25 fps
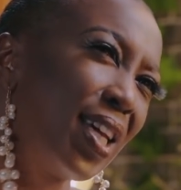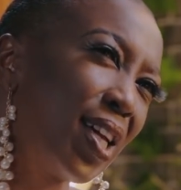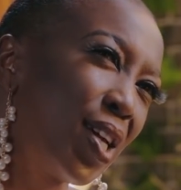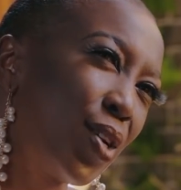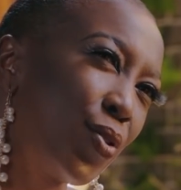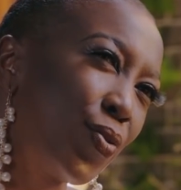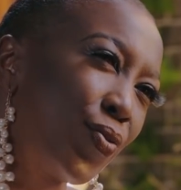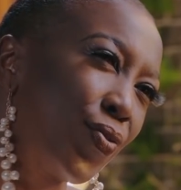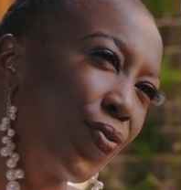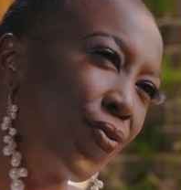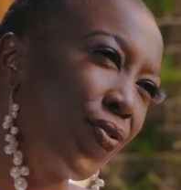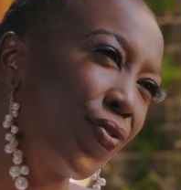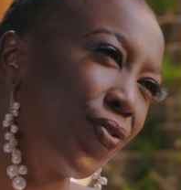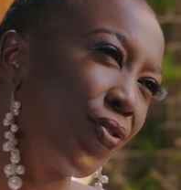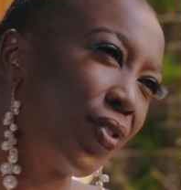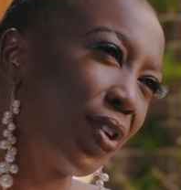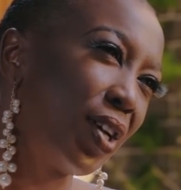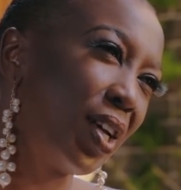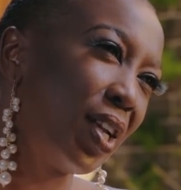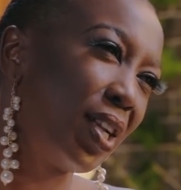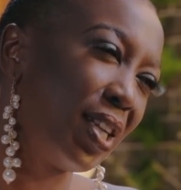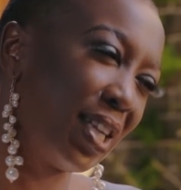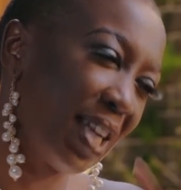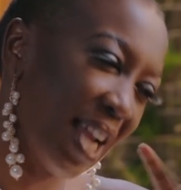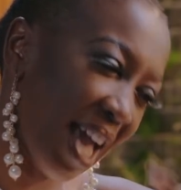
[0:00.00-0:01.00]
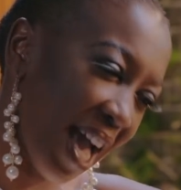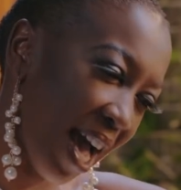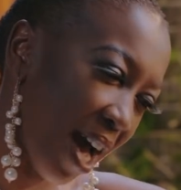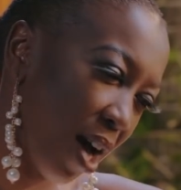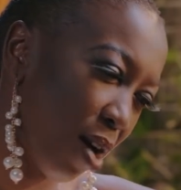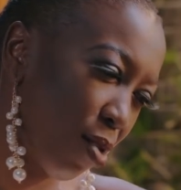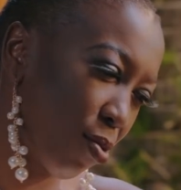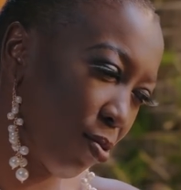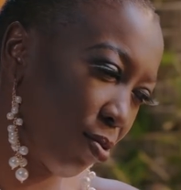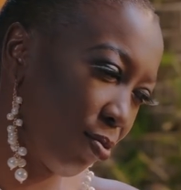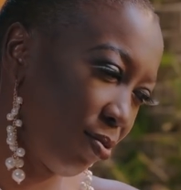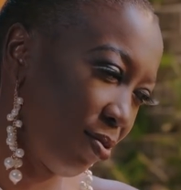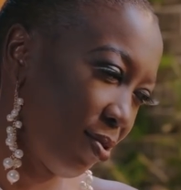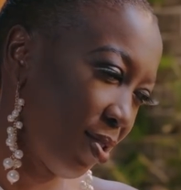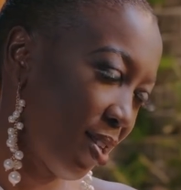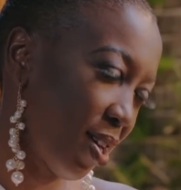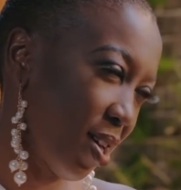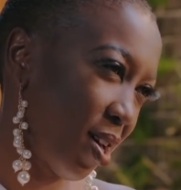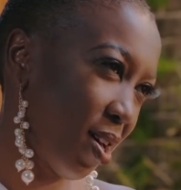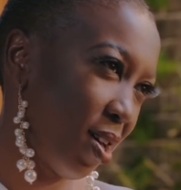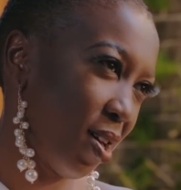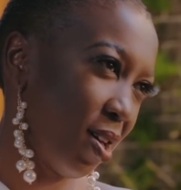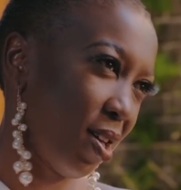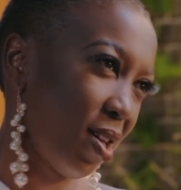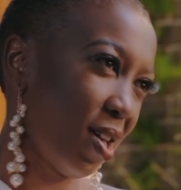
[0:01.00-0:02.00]
Live, now.
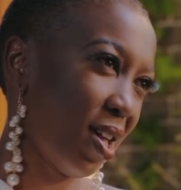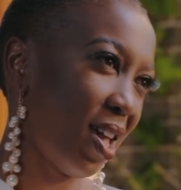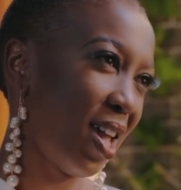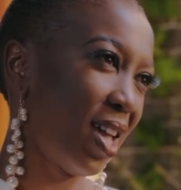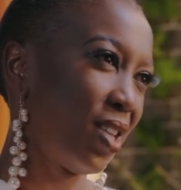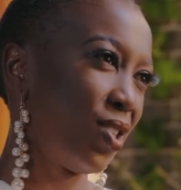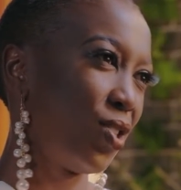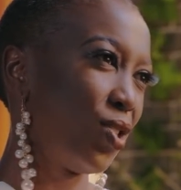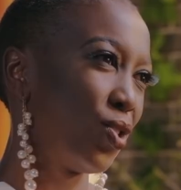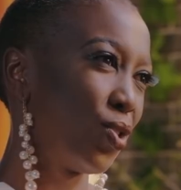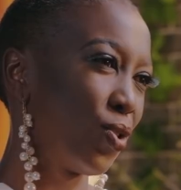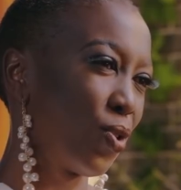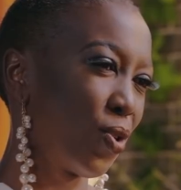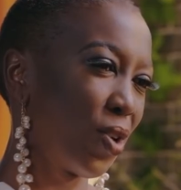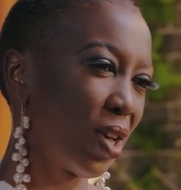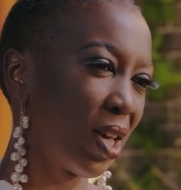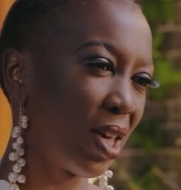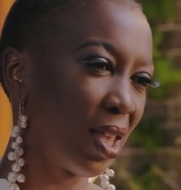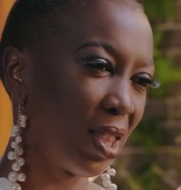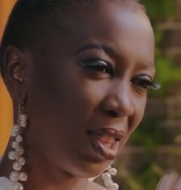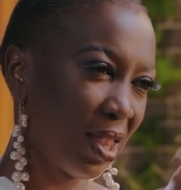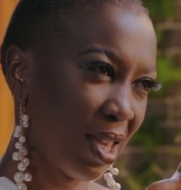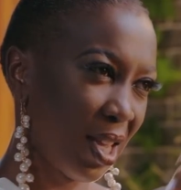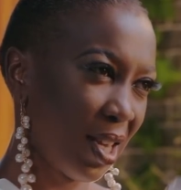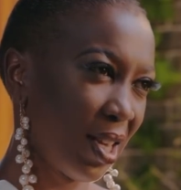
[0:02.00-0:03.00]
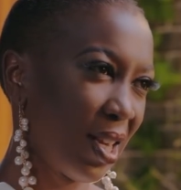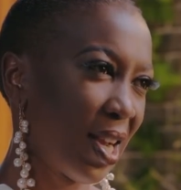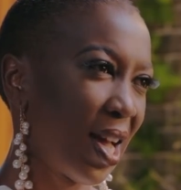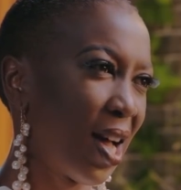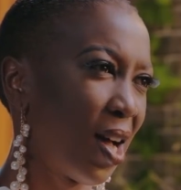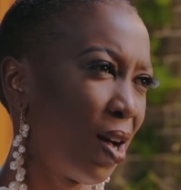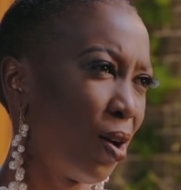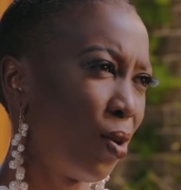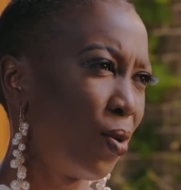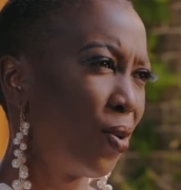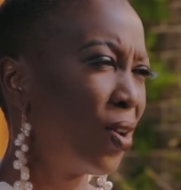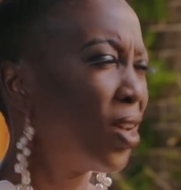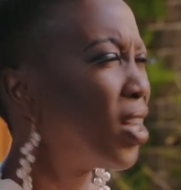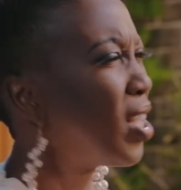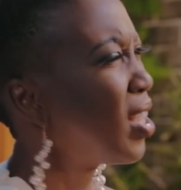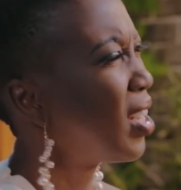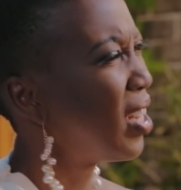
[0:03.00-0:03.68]
Mm. Enjoy the now.